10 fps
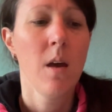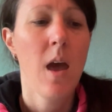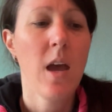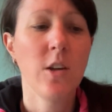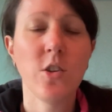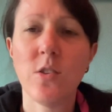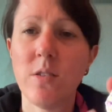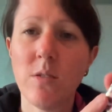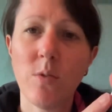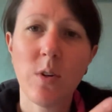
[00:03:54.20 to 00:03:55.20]
Edges
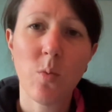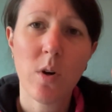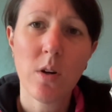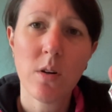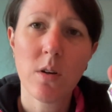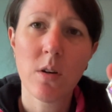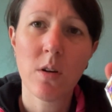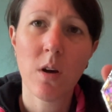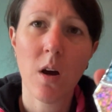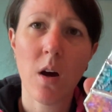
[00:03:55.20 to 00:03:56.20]
still need work,
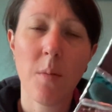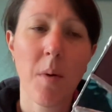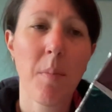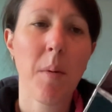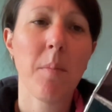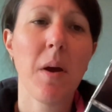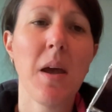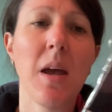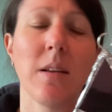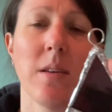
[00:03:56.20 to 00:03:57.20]
are
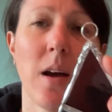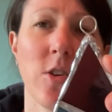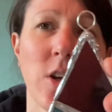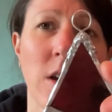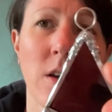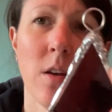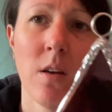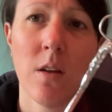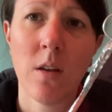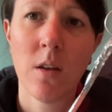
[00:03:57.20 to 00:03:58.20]
bumpy, attaching
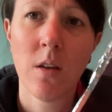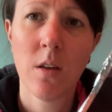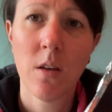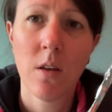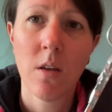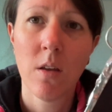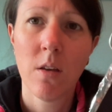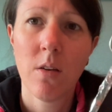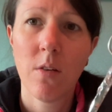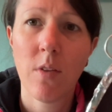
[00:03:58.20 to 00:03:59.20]

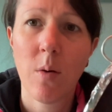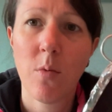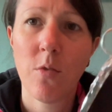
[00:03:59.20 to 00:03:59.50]
that will